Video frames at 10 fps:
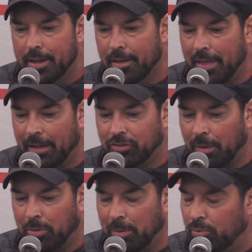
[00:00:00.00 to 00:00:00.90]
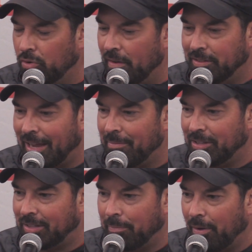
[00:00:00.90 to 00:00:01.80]
They have something to prove every time they
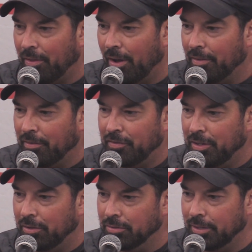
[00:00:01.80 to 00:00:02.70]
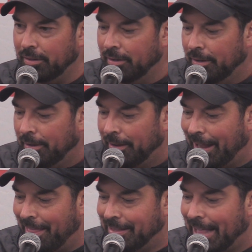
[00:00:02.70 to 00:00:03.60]
step on the field,
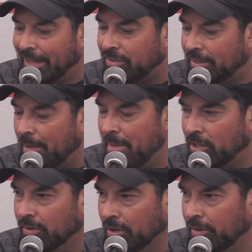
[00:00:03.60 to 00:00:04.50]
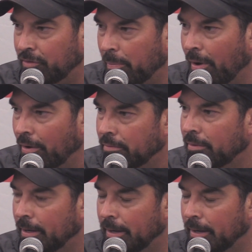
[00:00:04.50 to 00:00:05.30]
and I think that makes for good football.